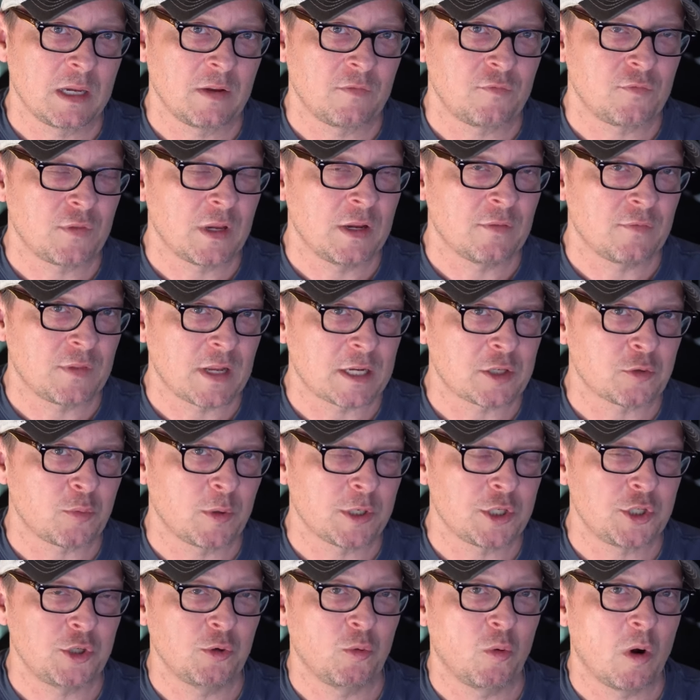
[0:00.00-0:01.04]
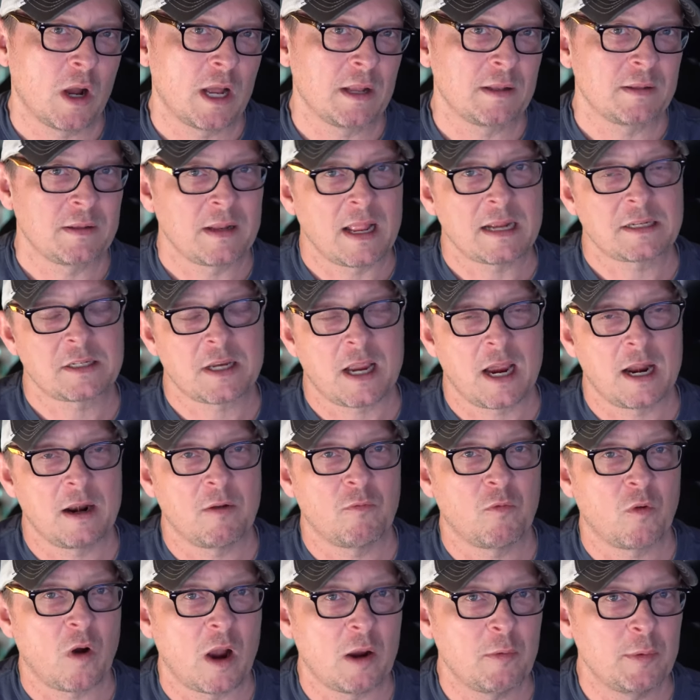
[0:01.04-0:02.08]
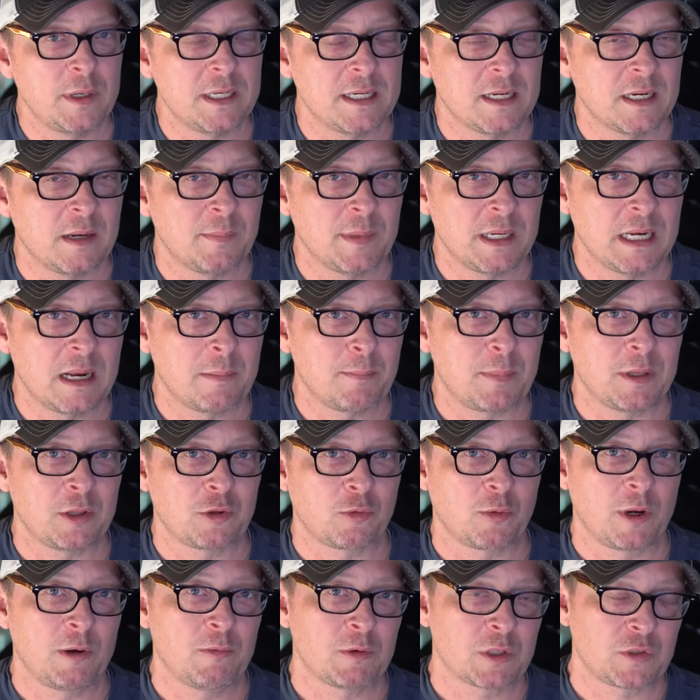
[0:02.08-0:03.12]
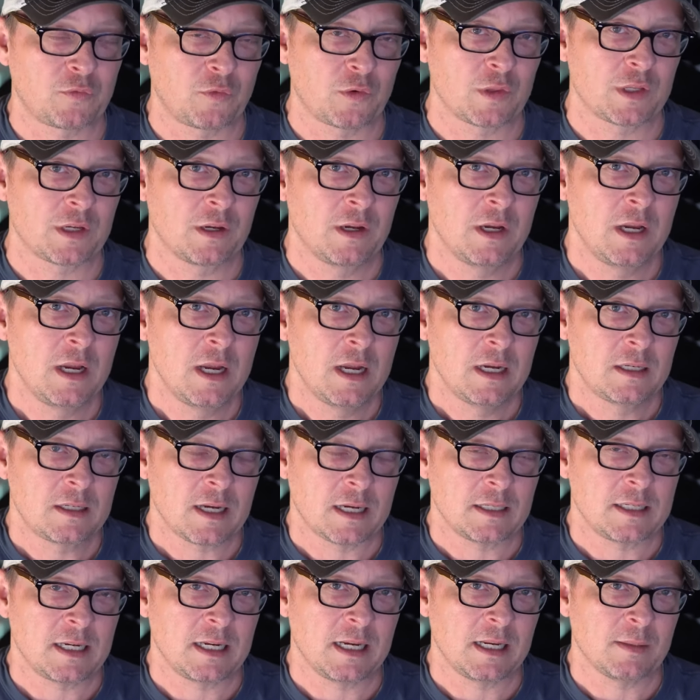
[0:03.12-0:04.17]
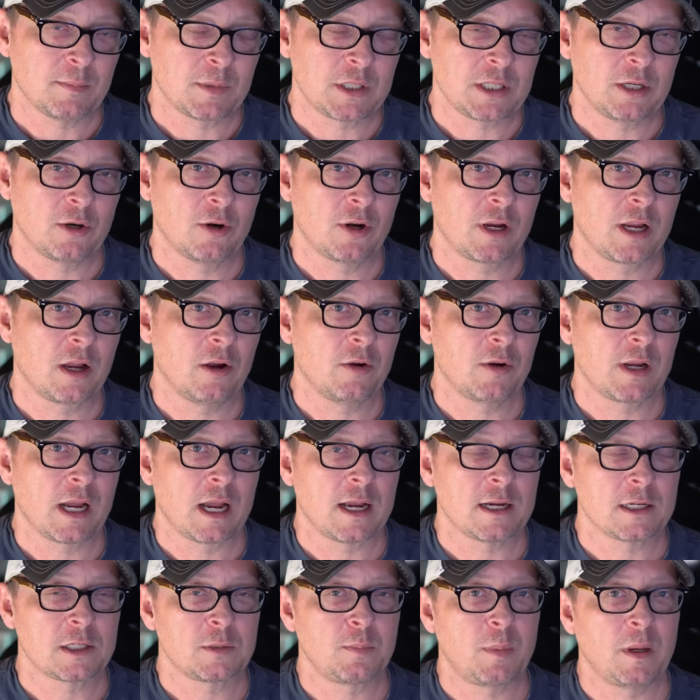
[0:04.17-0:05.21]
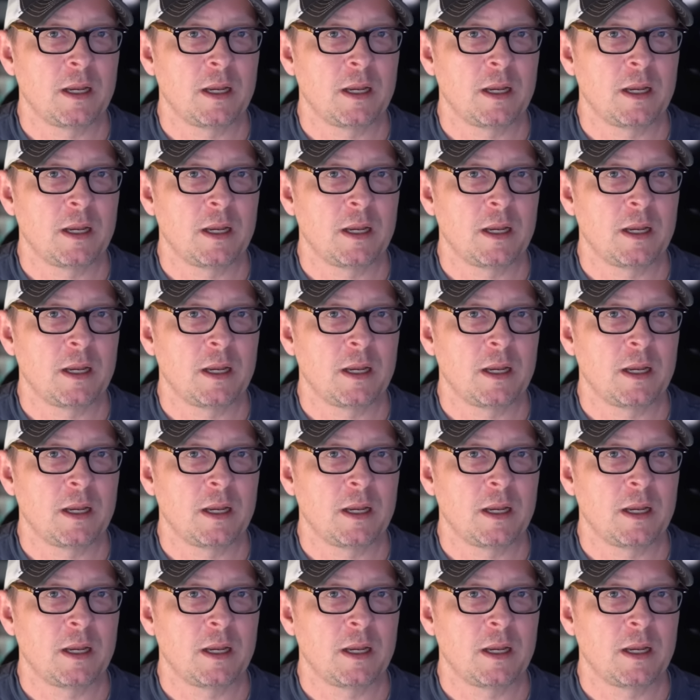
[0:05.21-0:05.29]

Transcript: if that's what you want. And that's kind of why we did them in NP3, was for the titanium Cerakote guys.